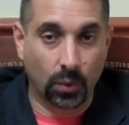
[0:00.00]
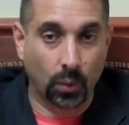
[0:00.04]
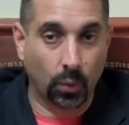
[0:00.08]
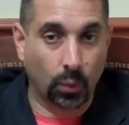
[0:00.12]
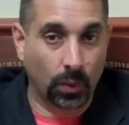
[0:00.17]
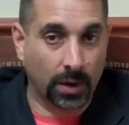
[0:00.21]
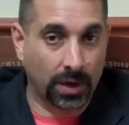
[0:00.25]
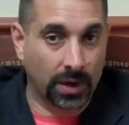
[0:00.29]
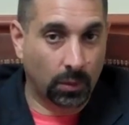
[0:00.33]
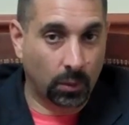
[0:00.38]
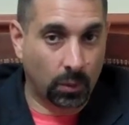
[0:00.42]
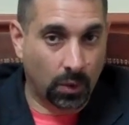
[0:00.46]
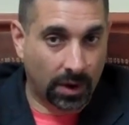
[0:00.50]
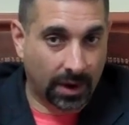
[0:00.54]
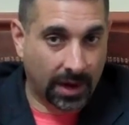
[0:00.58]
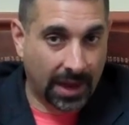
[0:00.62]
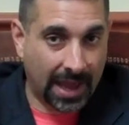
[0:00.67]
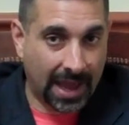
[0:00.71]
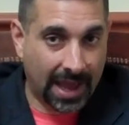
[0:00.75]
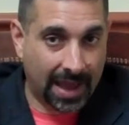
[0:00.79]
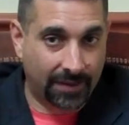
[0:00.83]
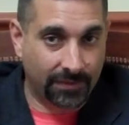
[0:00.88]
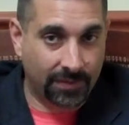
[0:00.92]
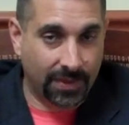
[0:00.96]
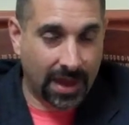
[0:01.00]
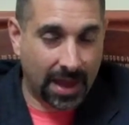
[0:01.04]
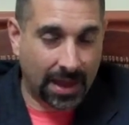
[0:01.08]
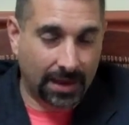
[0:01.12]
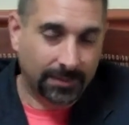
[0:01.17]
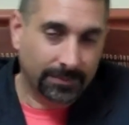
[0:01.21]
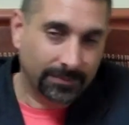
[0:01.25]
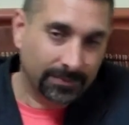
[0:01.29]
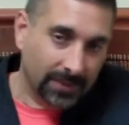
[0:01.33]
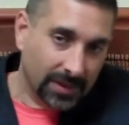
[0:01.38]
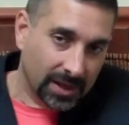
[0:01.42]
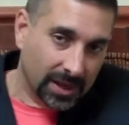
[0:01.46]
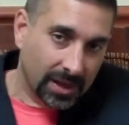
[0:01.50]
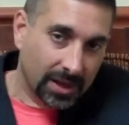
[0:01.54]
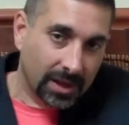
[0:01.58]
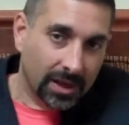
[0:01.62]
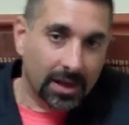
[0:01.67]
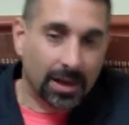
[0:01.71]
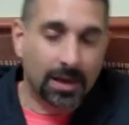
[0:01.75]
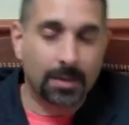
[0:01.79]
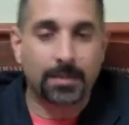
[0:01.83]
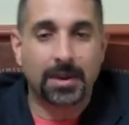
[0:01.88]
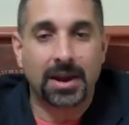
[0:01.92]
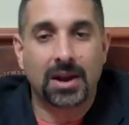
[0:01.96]
We don't want to have that.
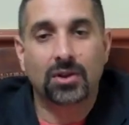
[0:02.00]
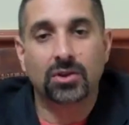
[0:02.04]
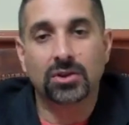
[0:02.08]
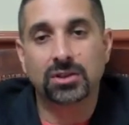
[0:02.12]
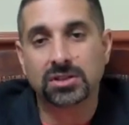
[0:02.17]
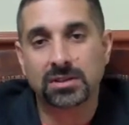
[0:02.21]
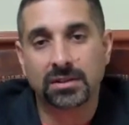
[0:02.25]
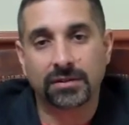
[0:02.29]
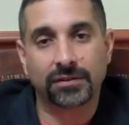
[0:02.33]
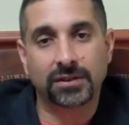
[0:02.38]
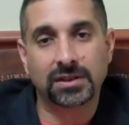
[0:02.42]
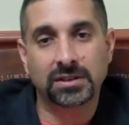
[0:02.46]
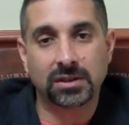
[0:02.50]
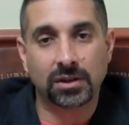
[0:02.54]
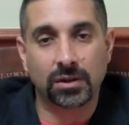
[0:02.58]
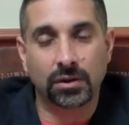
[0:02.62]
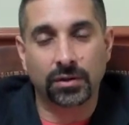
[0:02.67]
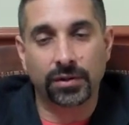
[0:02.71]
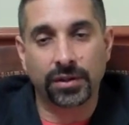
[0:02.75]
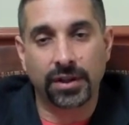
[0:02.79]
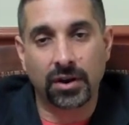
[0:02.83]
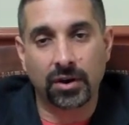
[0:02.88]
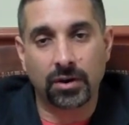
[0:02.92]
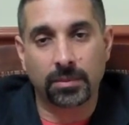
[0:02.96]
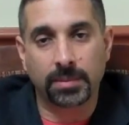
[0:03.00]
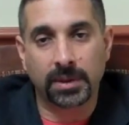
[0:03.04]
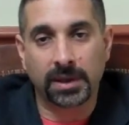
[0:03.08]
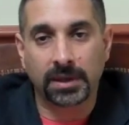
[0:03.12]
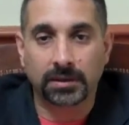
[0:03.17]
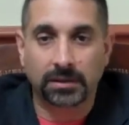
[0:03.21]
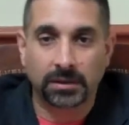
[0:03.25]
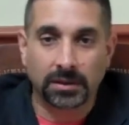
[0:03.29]
Compare this to physical therapy.